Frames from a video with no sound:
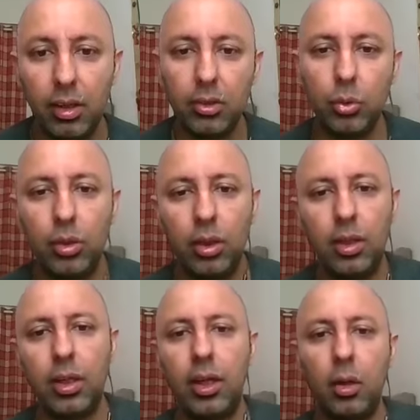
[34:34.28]
So they're
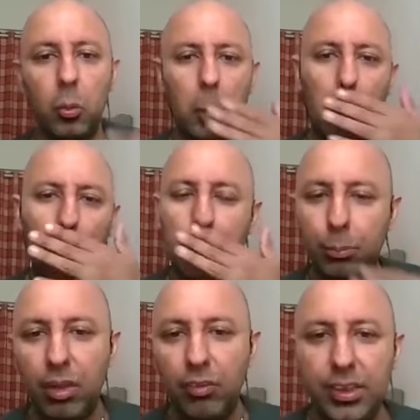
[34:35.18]
like, okay, this
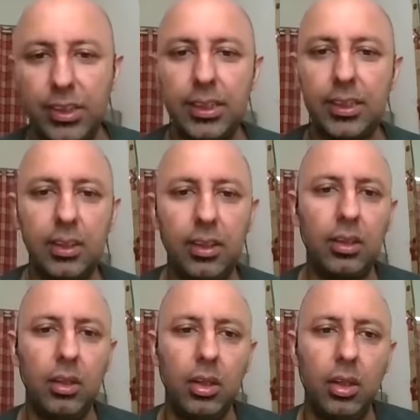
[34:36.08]
many visits, and
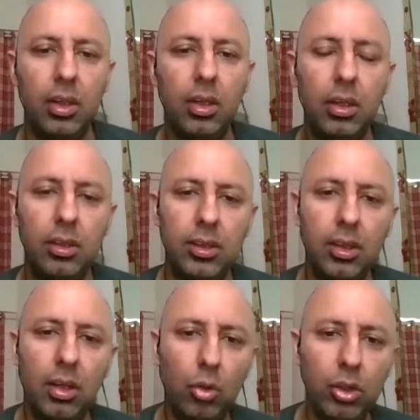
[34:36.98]
this is
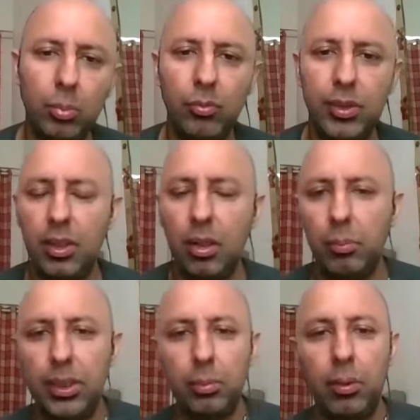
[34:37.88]
our cost per visit and
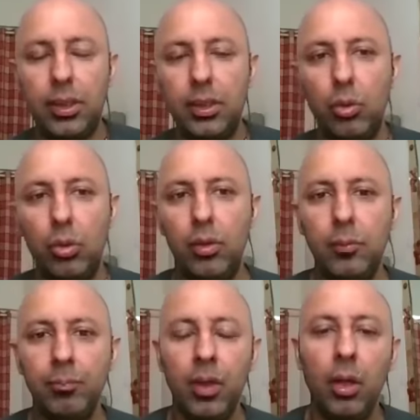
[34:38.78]
benchmarks. And
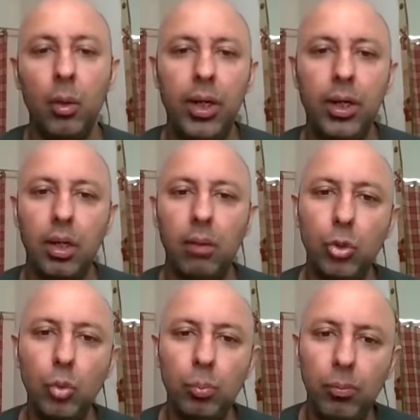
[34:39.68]
when it comes
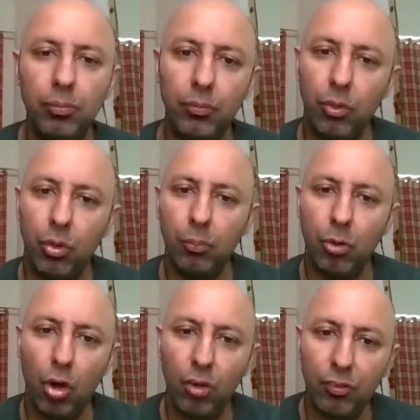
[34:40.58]
to
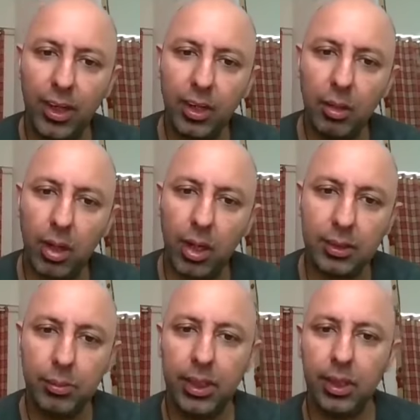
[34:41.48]
offline and
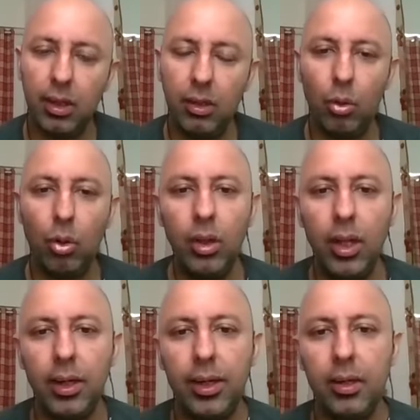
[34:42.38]
mass media, all
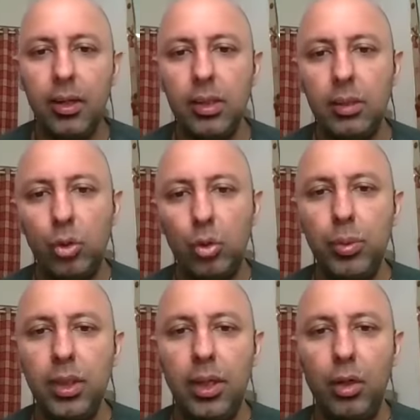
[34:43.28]
that data seems to
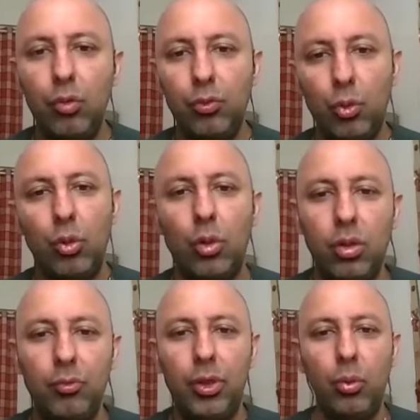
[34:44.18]
be kind of thrown out
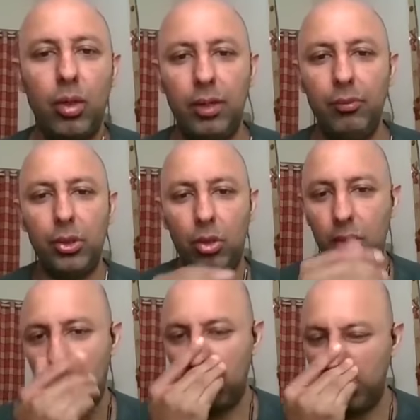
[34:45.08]
the window, right? We saw
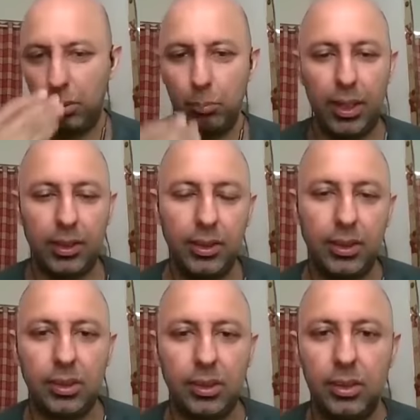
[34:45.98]
some of this impact
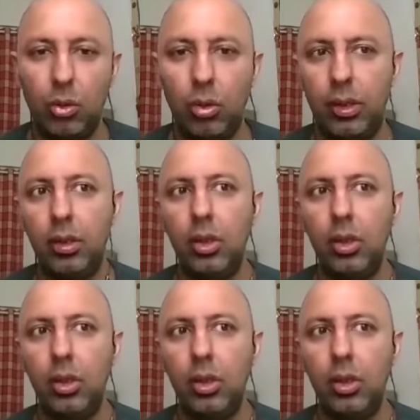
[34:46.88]
discussions and all that.